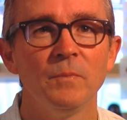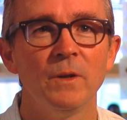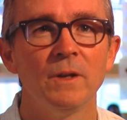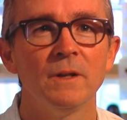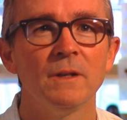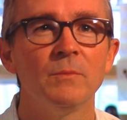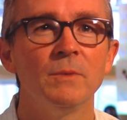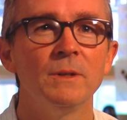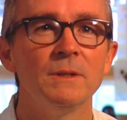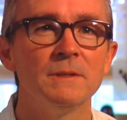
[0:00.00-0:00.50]
You
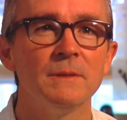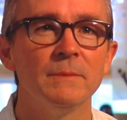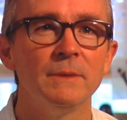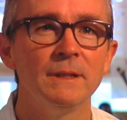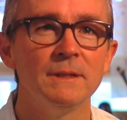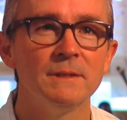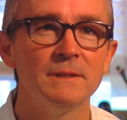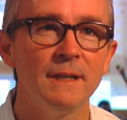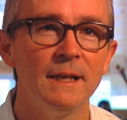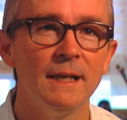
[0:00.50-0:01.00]
know, it could be
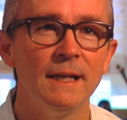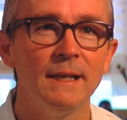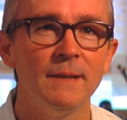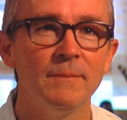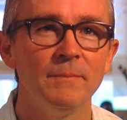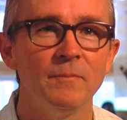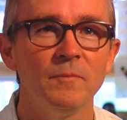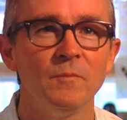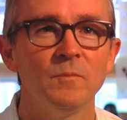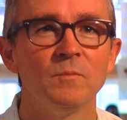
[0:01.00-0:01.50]
somebody's
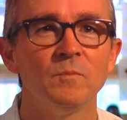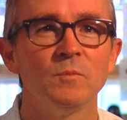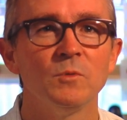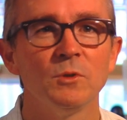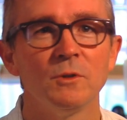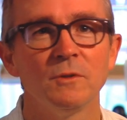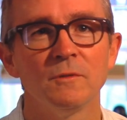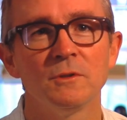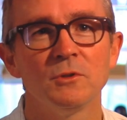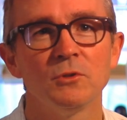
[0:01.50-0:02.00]
name,
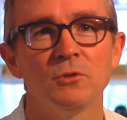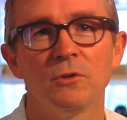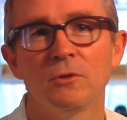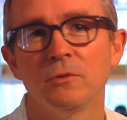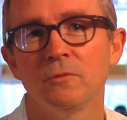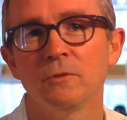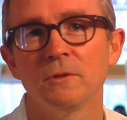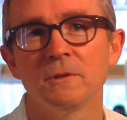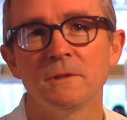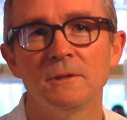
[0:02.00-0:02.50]
short,
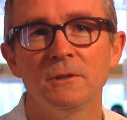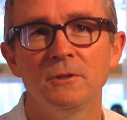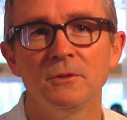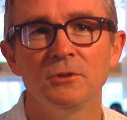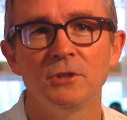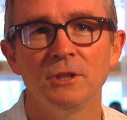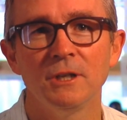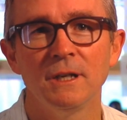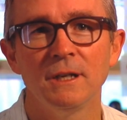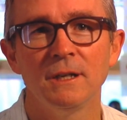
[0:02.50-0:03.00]
short for
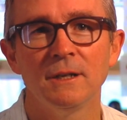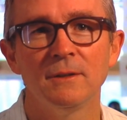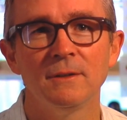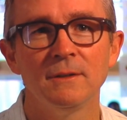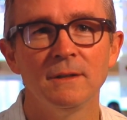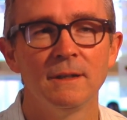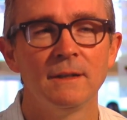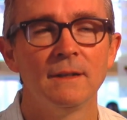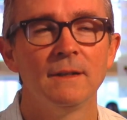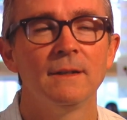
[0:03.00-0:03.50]

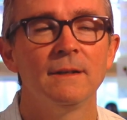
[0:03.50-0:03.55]
Sergio,